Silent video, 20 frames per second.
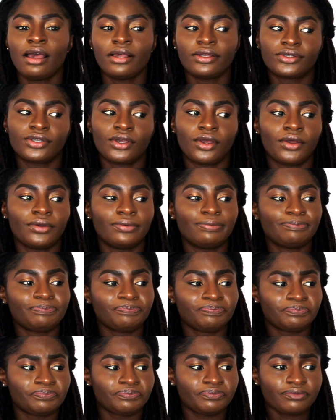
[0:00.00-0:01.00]
So
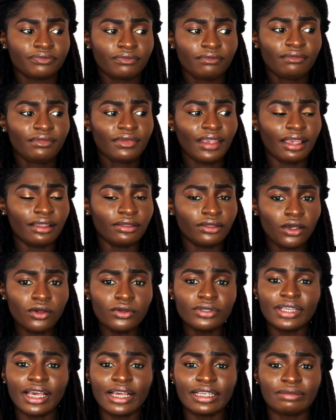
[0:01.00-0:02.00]

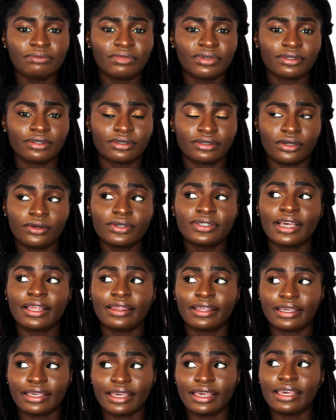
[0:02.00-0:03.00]
those
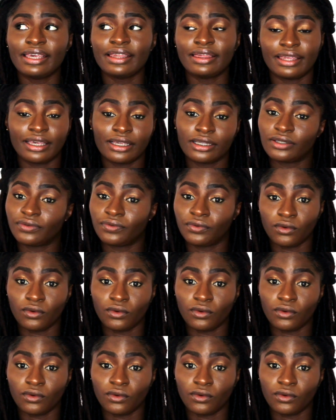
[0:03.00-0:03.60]
are the key things